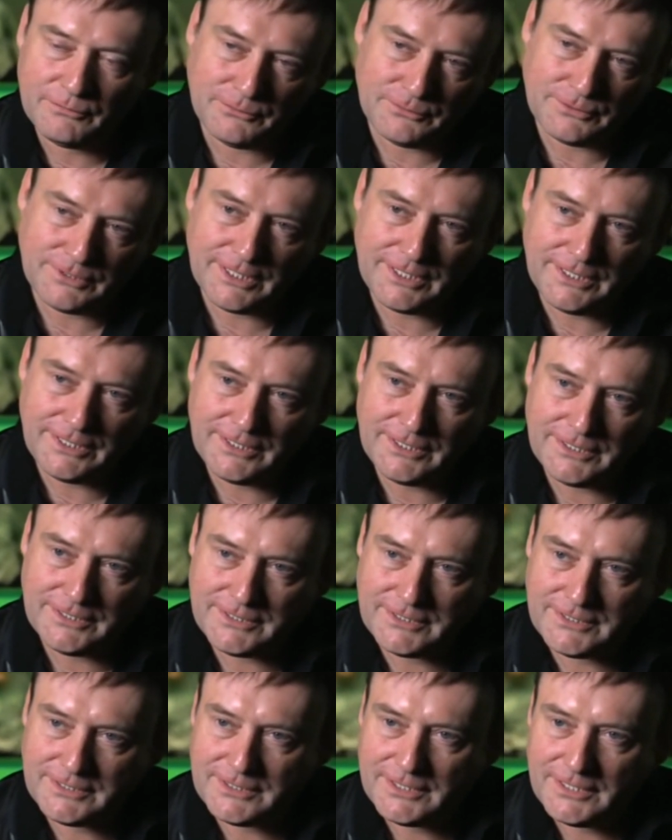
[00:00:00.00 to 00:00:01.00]
14
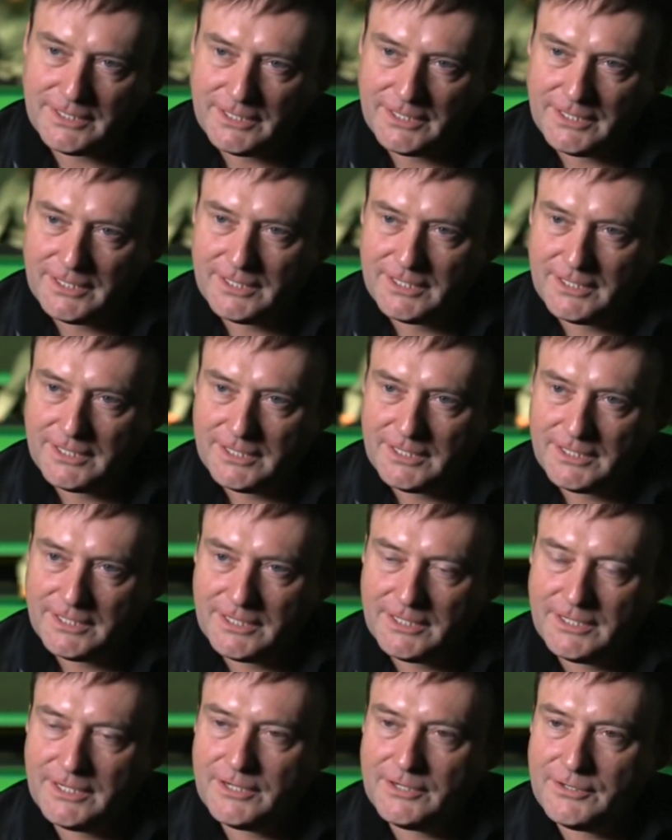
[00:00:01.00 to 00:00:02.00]
years
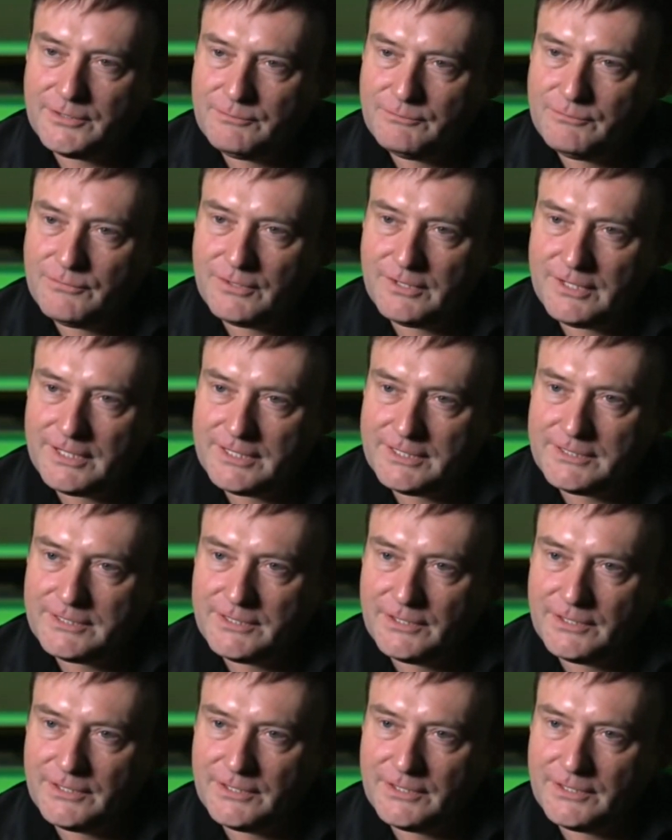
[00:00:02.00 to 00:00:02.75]
younger than Ronnie,